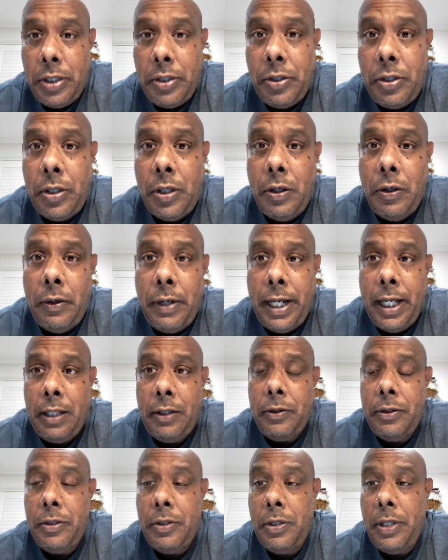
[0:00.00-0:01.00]
So
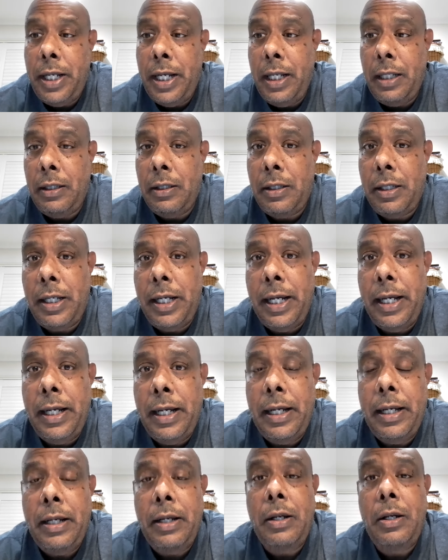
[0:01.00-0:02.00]

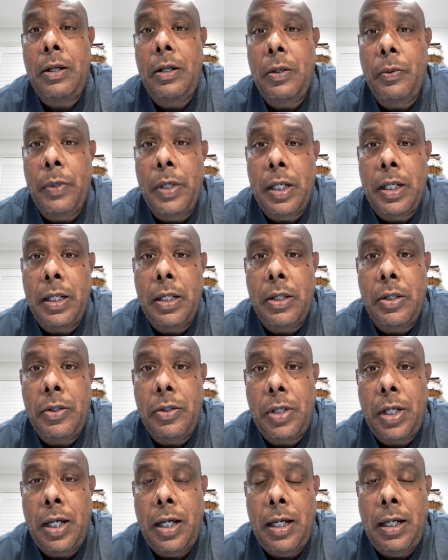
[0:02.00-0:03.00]
healthcare
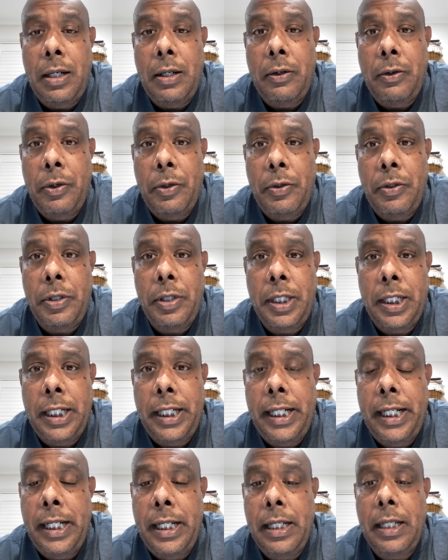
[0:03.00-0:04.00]
workers are
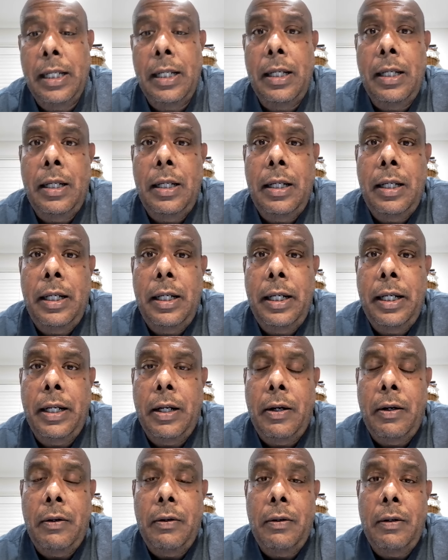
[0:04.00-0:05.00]
routinely
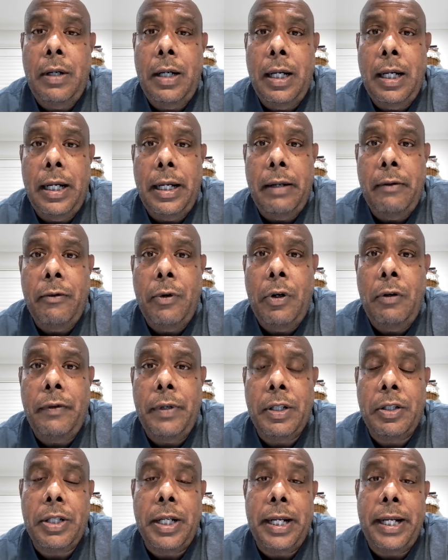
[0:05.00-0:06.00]
involved
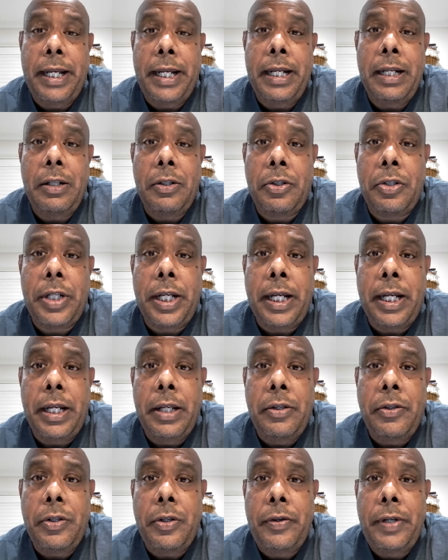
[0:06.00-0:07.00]
in, say, needle stick
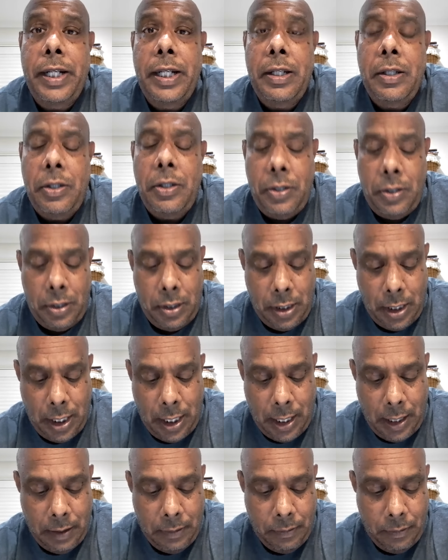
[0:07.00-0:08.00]
injuries,
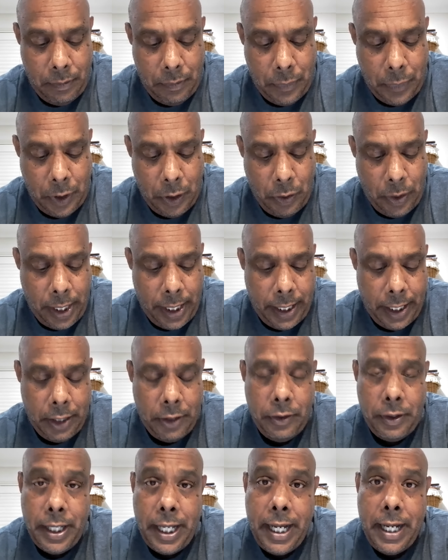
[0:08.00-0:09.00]
looking
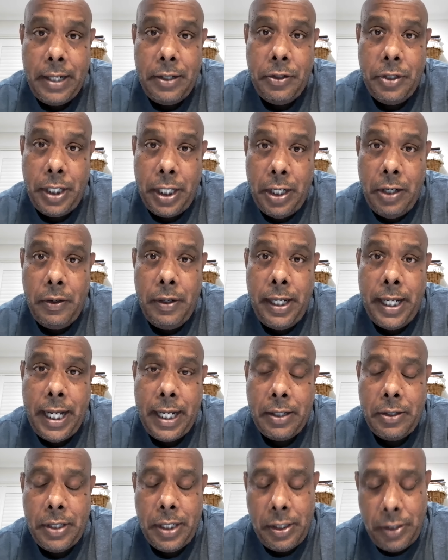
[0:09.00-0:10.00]
into that, security
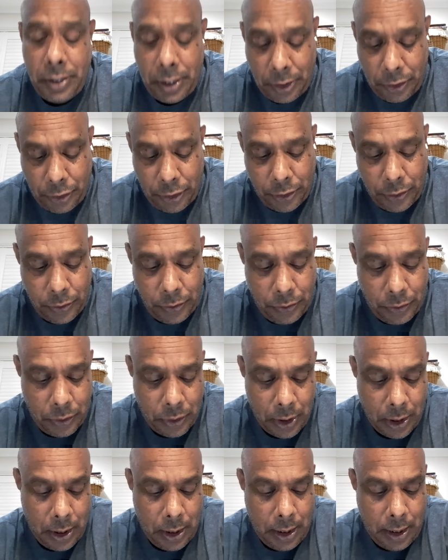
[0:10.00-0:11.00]
access issues,
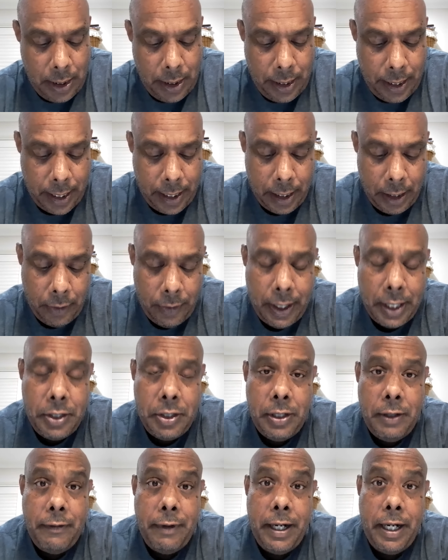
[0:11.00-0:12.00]
and
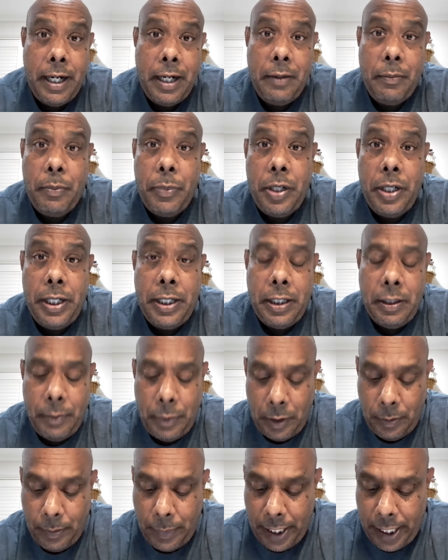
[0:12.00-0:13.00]
aggressive and
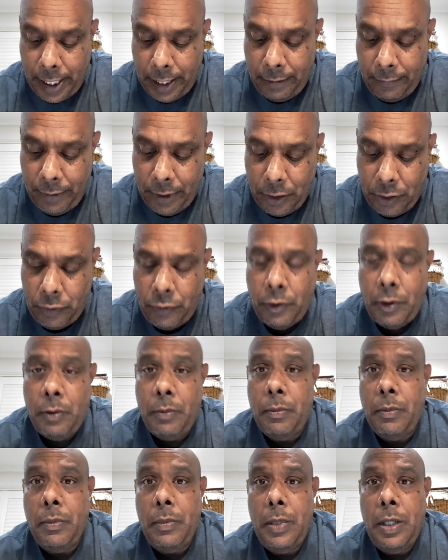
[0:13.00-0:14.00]
unpredictable behaviors
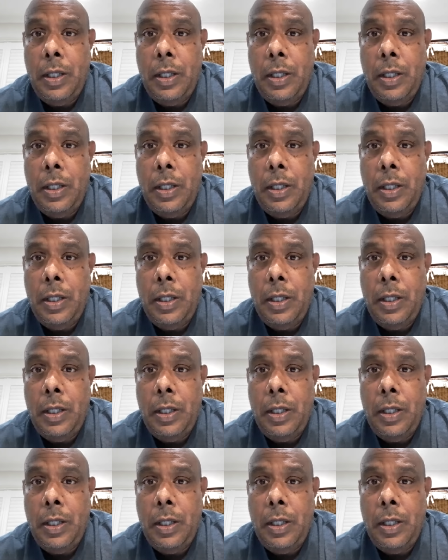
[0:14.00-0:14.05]
from